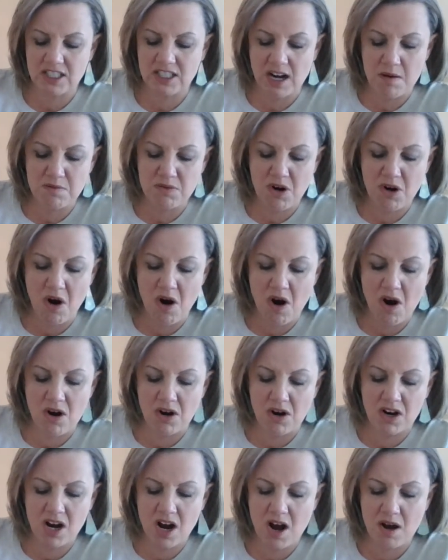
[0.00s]
I'm
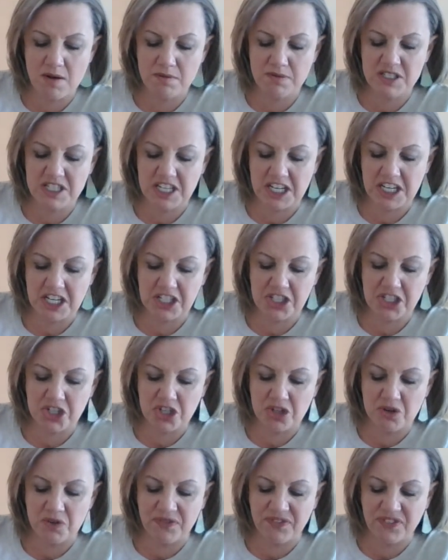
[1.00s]
gonna come get you